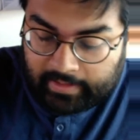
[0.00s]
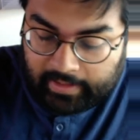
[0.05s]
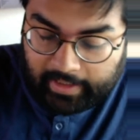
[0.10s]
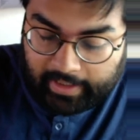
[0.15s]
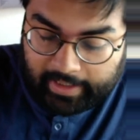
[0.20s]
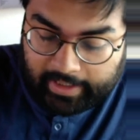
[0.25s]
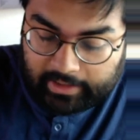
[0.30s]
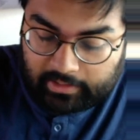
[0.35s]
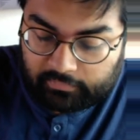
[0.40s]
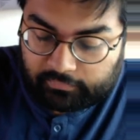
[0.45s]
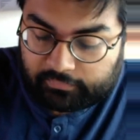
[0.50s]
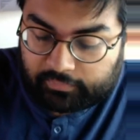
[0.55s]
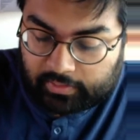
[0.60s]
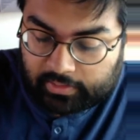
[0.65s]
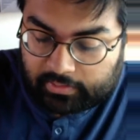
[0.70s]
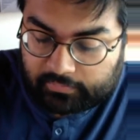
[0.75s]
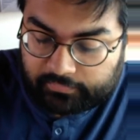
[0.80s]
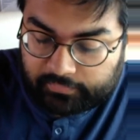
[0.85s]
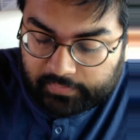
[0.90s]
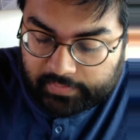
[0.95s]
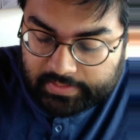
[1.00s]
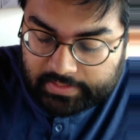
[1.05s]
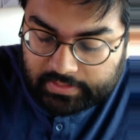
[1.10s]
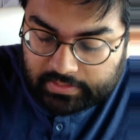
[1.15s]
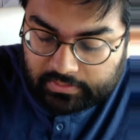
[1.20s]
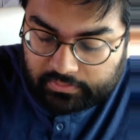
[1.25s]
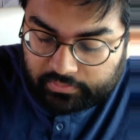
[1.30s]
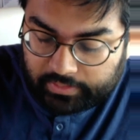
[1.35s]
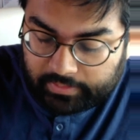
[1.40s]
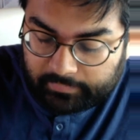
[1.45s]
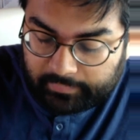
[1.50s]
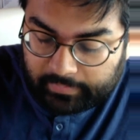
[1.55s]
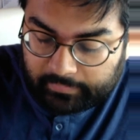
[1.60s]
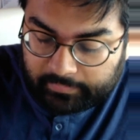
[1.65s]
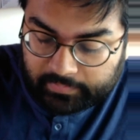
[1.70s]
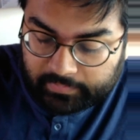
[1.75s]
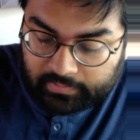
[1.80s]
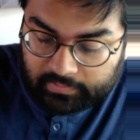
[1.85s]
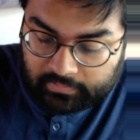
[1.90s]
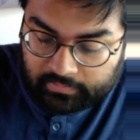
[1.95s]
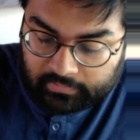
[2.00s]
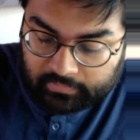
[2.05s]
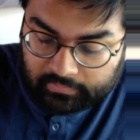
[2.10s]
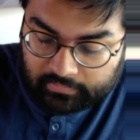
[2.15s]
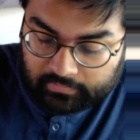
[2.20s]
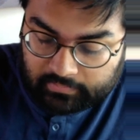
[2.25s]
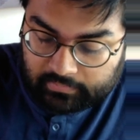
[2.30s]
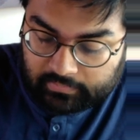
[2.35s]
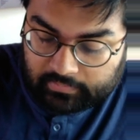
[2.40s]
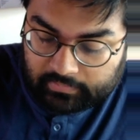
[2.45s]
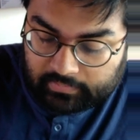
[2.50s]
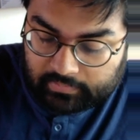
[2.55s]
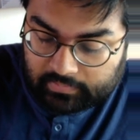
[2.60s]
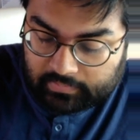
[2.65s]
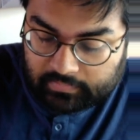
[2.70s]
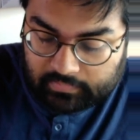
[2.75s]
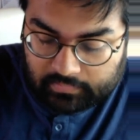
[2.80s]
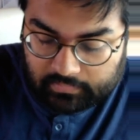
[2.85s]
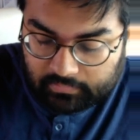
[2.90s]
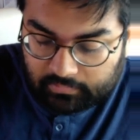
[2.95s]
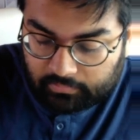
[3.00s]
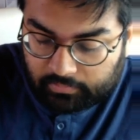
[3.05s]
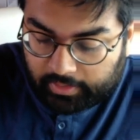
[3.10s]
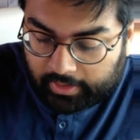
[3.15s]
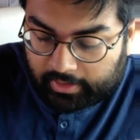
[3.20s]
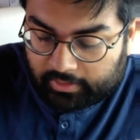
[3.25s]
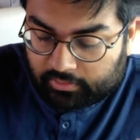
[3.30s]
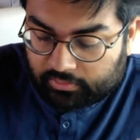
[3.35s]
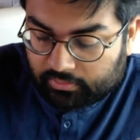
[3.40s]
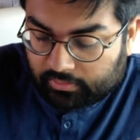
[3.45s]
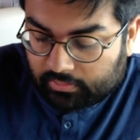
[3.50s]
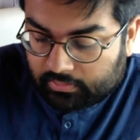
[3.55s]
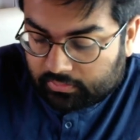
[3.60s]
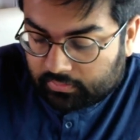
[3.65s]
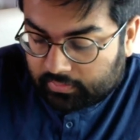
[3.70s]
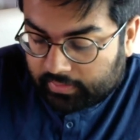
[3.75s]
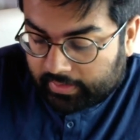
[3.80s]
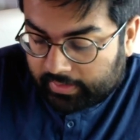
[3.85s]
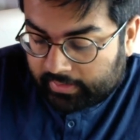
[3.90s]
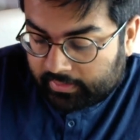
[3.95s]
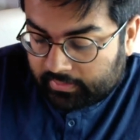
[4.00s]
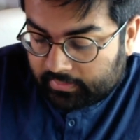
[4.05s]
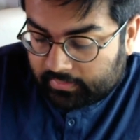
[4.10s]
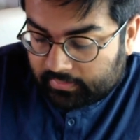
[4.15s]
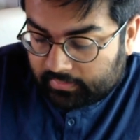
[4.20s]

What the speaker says: and for the first three people who enroll today,